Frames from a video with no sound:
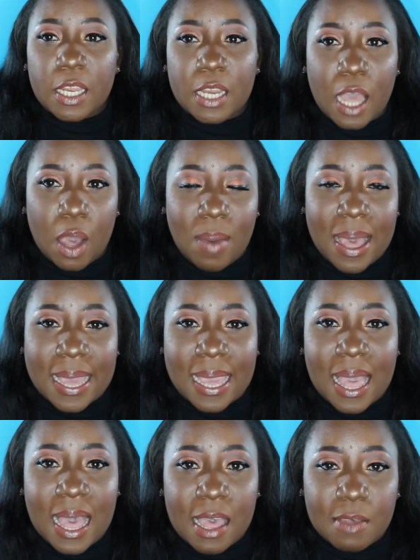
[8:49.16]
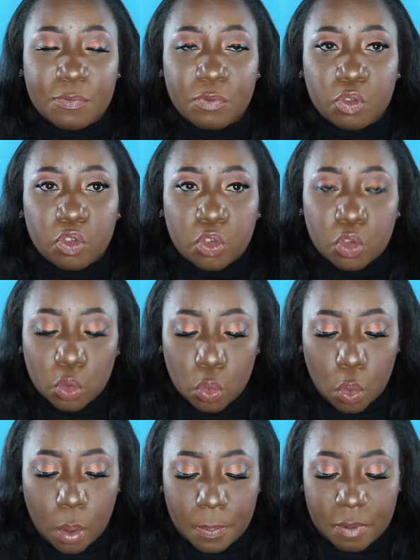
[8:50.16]
Now, I have
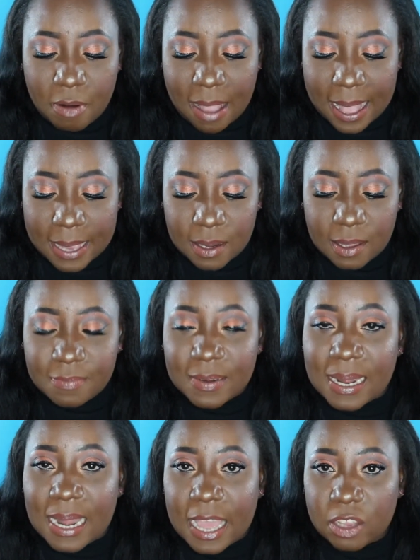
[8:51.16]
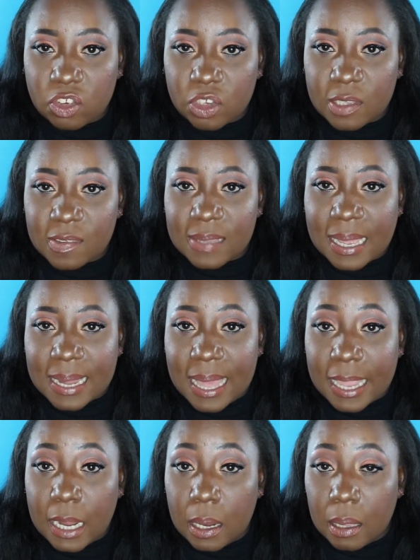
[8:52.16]
2 brand of lashes that
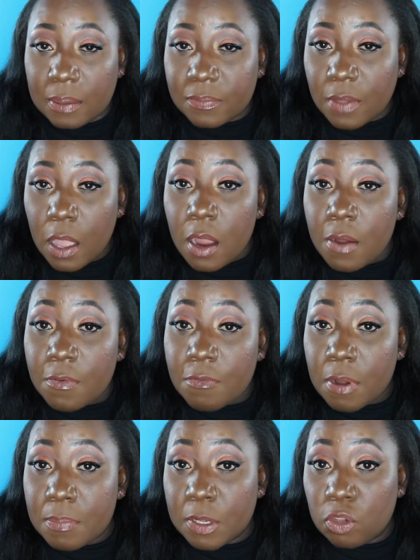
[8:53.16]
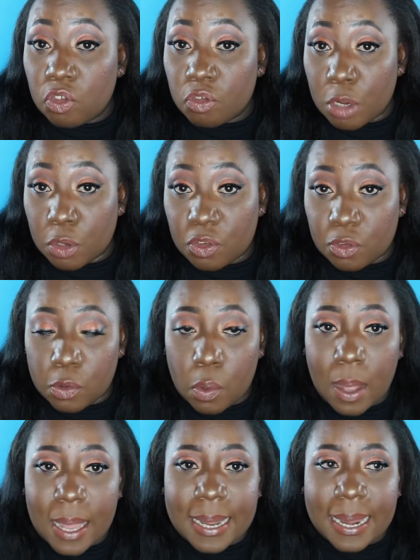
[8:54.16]
I love from the
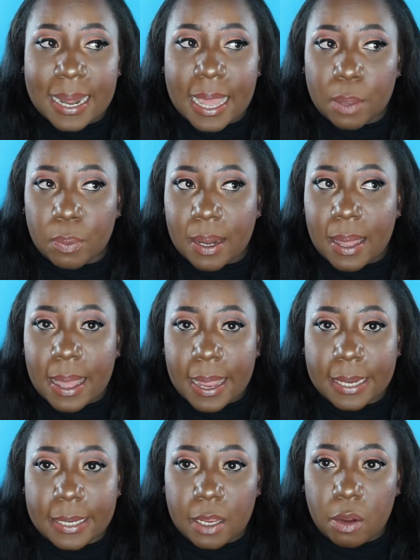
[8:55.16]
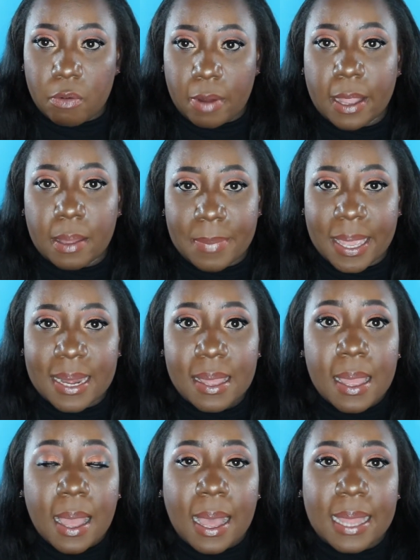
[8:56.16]
drugstore and that I will highly recommend,
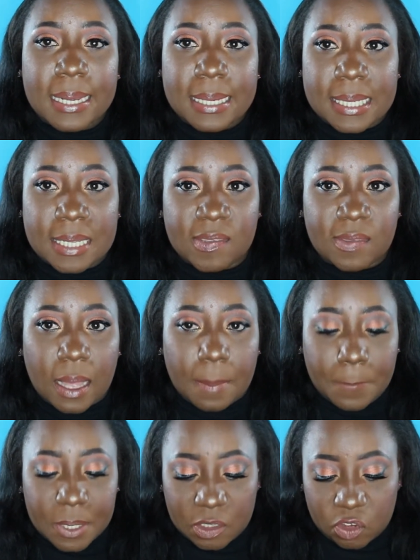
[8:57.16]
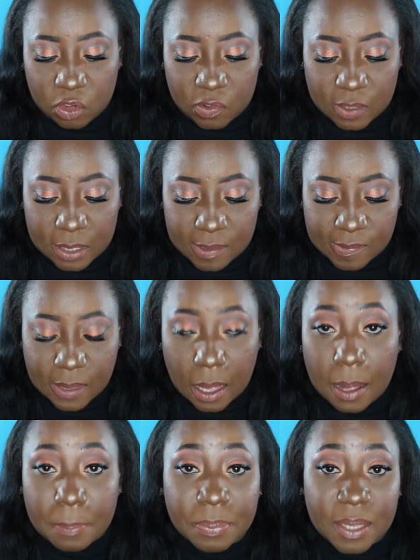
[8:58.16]
and these are purchases.
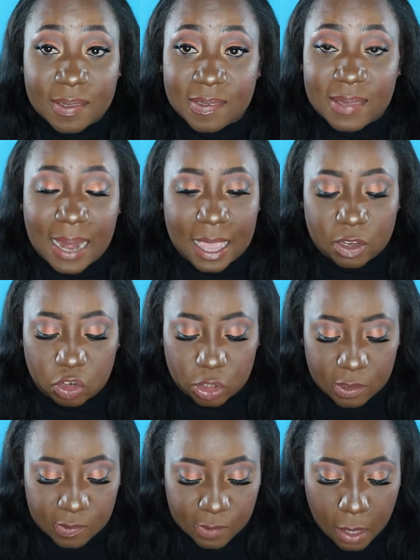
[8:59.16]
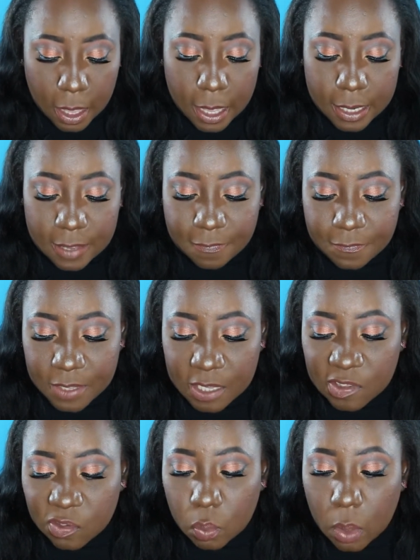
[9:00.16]
It's lashes. The
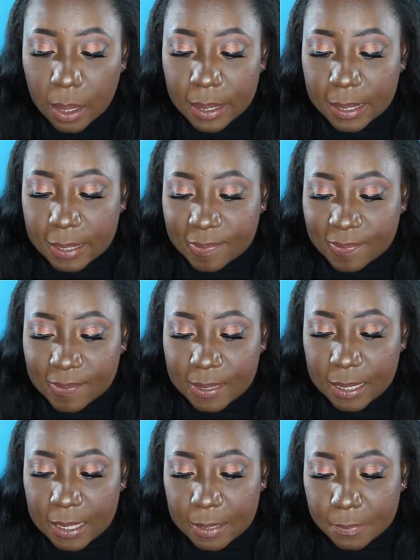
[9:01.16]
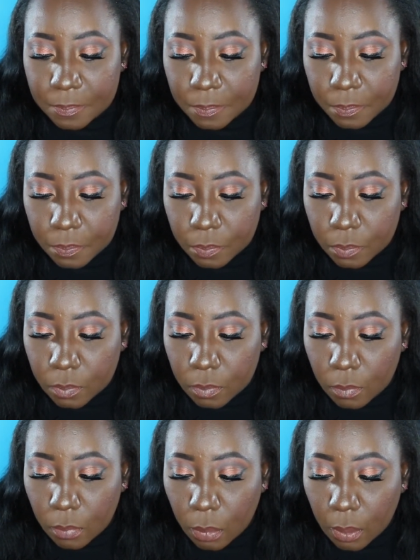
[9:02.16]
first one is the
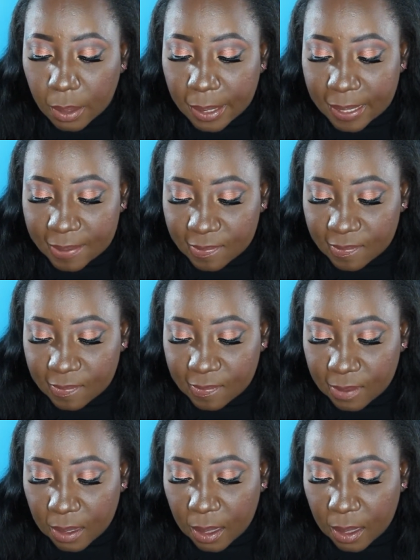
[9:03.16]
Kiss.